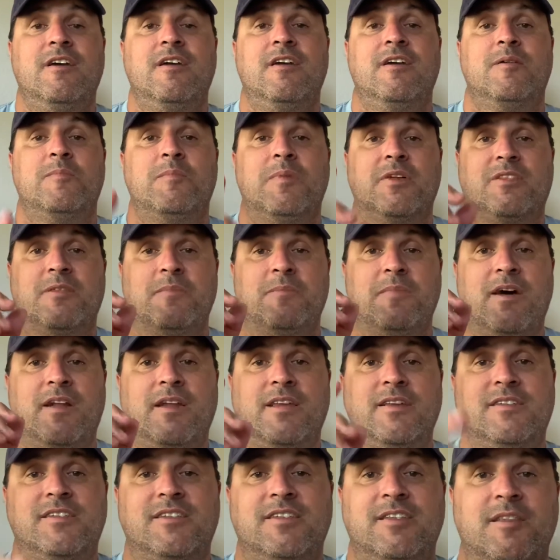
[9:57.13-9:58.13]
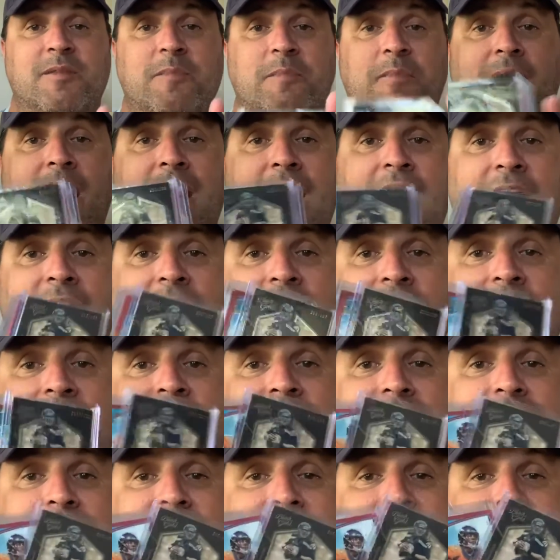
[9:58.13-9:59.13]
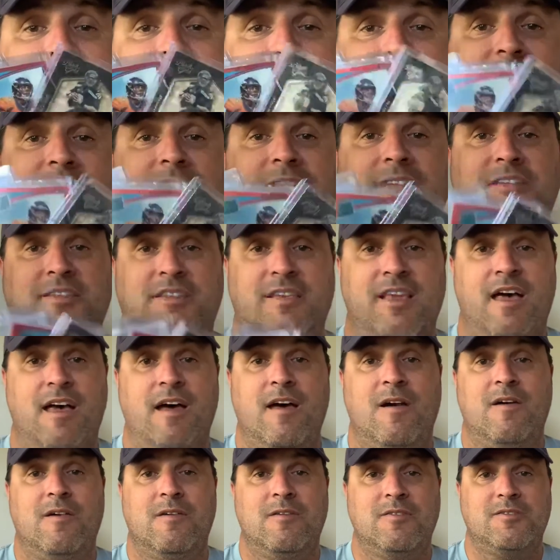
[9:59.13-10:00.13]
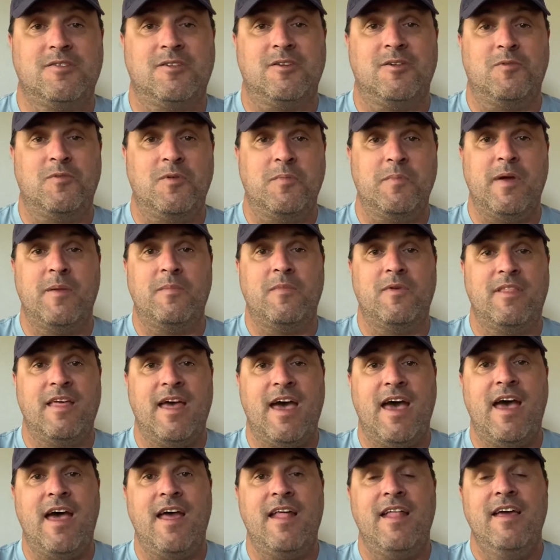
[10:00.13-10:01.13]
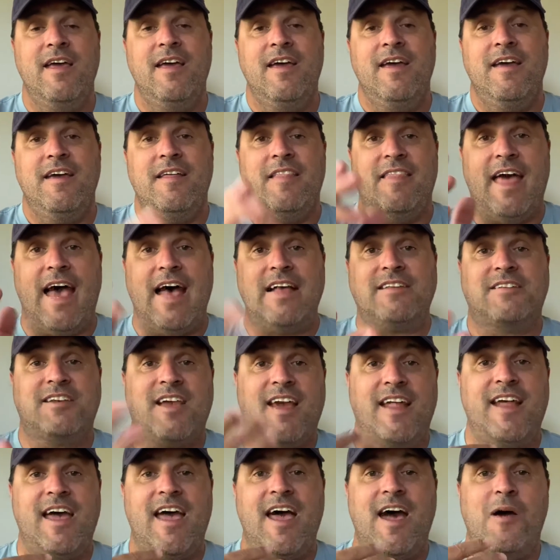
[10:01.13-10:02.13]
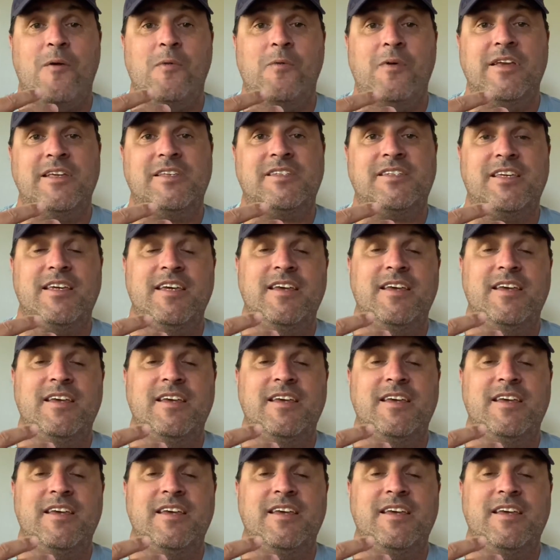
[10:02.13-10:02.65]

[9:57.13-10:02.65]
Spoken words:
but the money's in the buy, not the sell. So remember that. That's kind of how we see